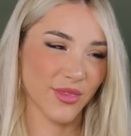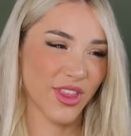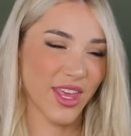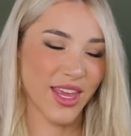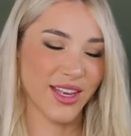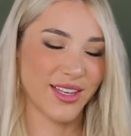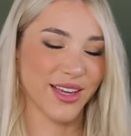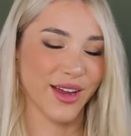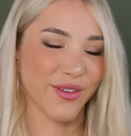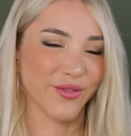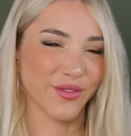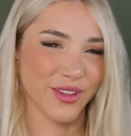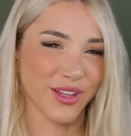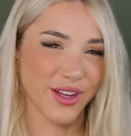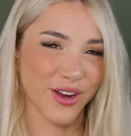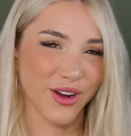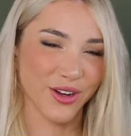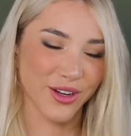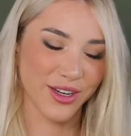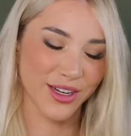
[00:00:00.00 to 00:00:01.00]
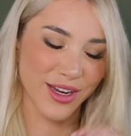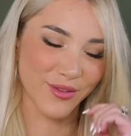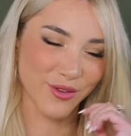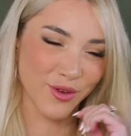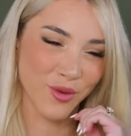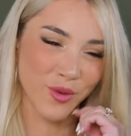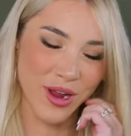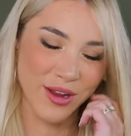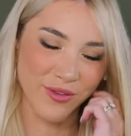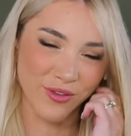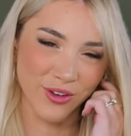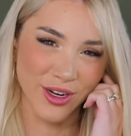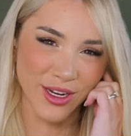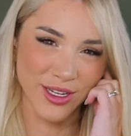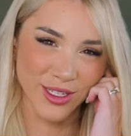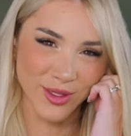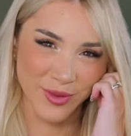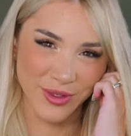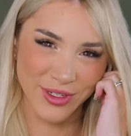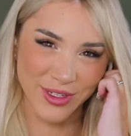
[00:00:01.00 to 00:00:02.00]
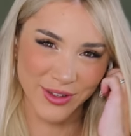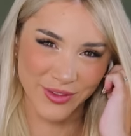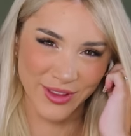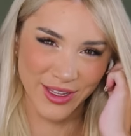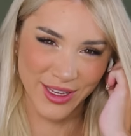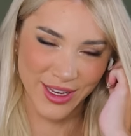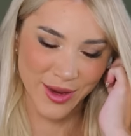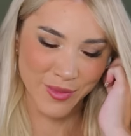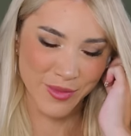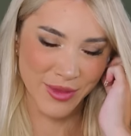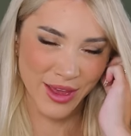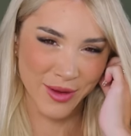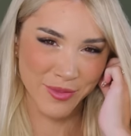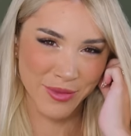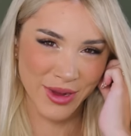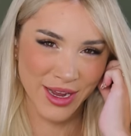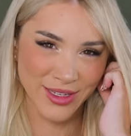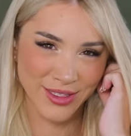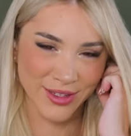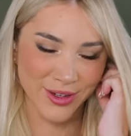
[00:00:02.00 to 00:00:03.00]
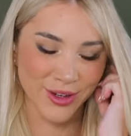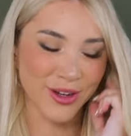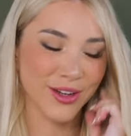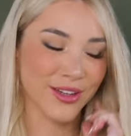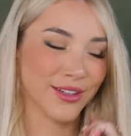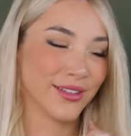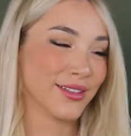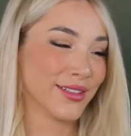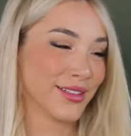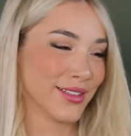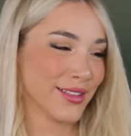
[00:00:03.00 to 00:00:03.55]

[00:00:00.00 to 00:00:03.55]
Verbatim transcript: They definitely aren't going to have a wife or husband if they keep that mask on.